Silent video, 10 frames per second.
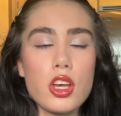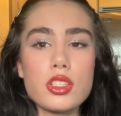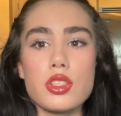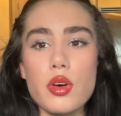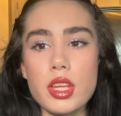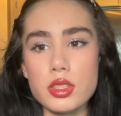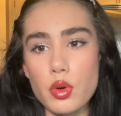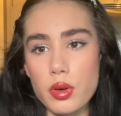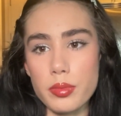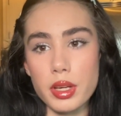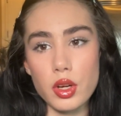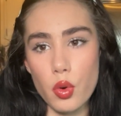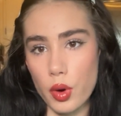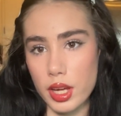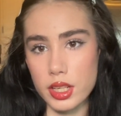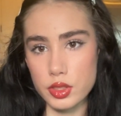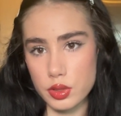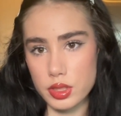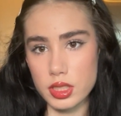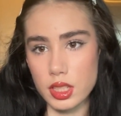So that's been quite
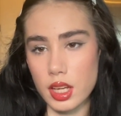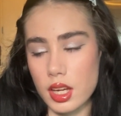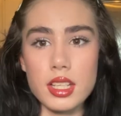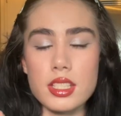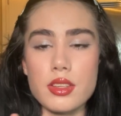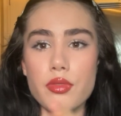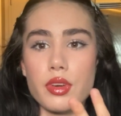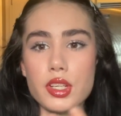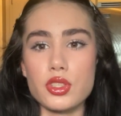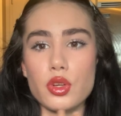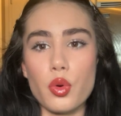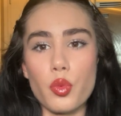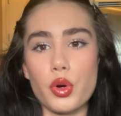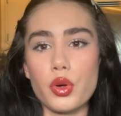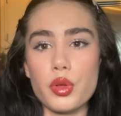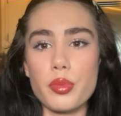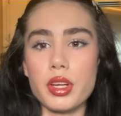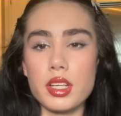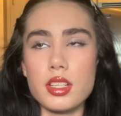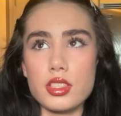interesting. It is a fictional world, but
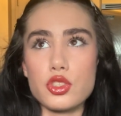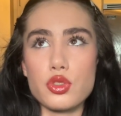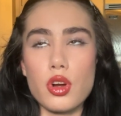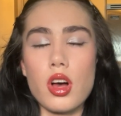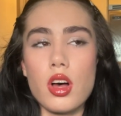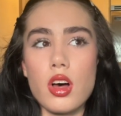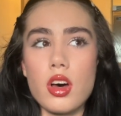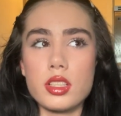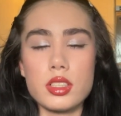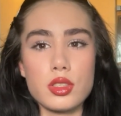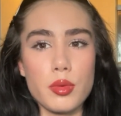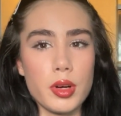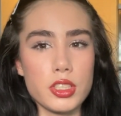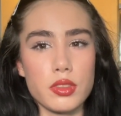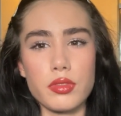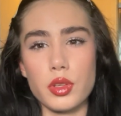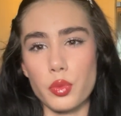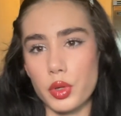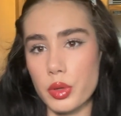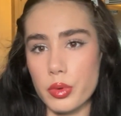it does draw on so much of the
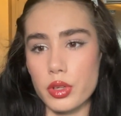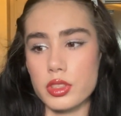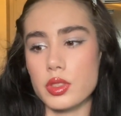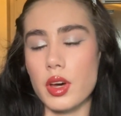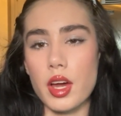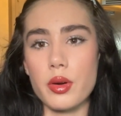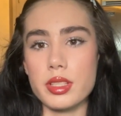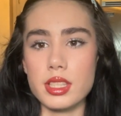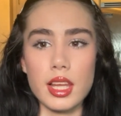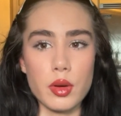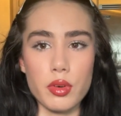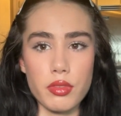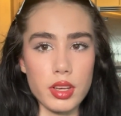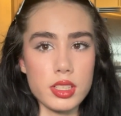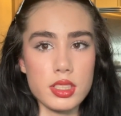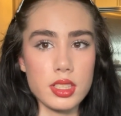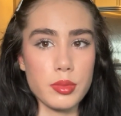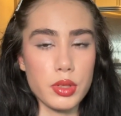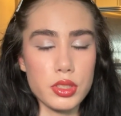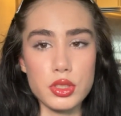real world. So I always like when fantasy
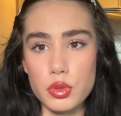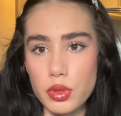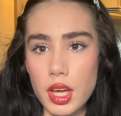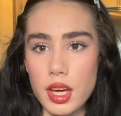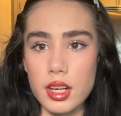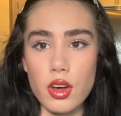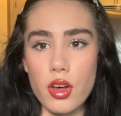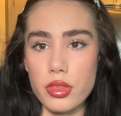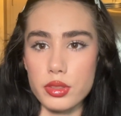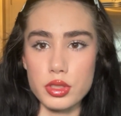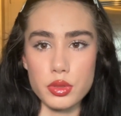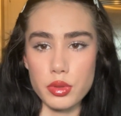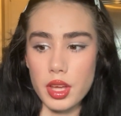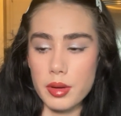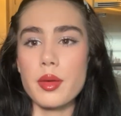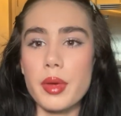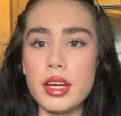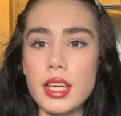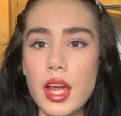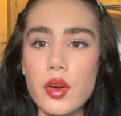books do that and authors do that. The
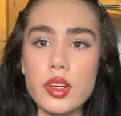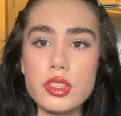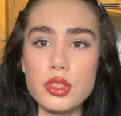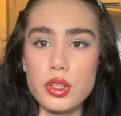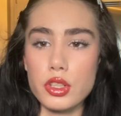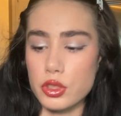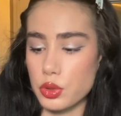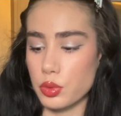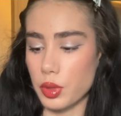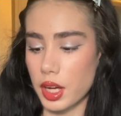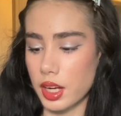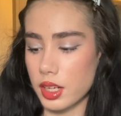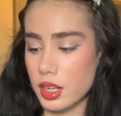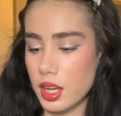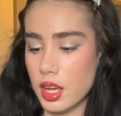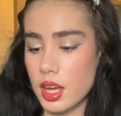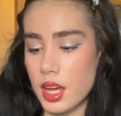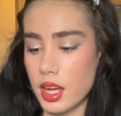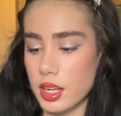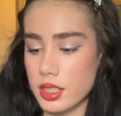main character, Touraine,
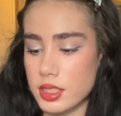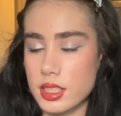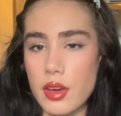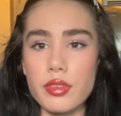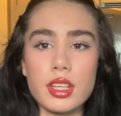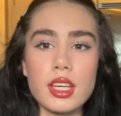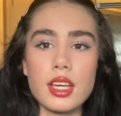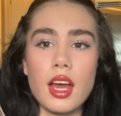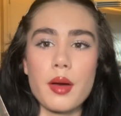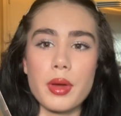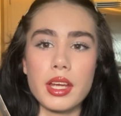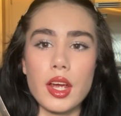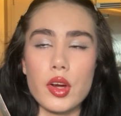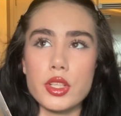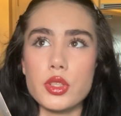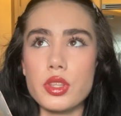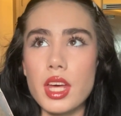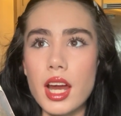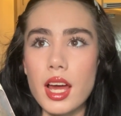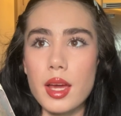is definitely a main character that
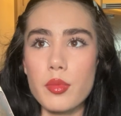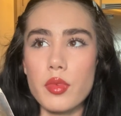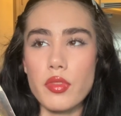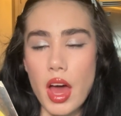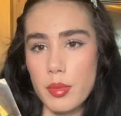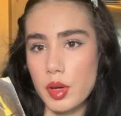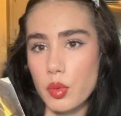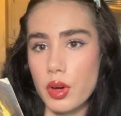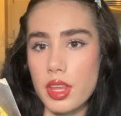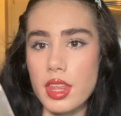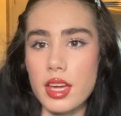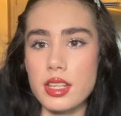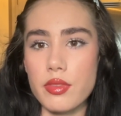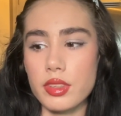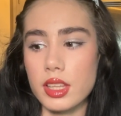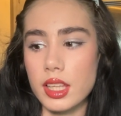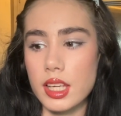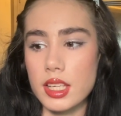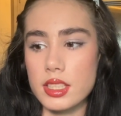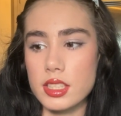I'm vibing with. I
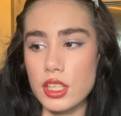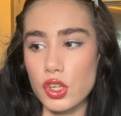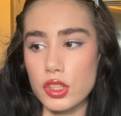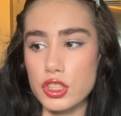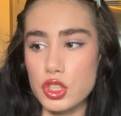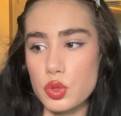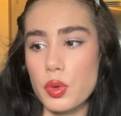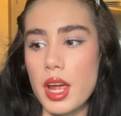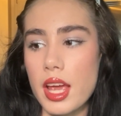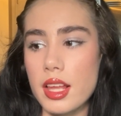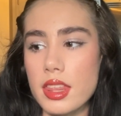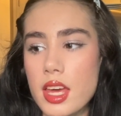definitely see her strength.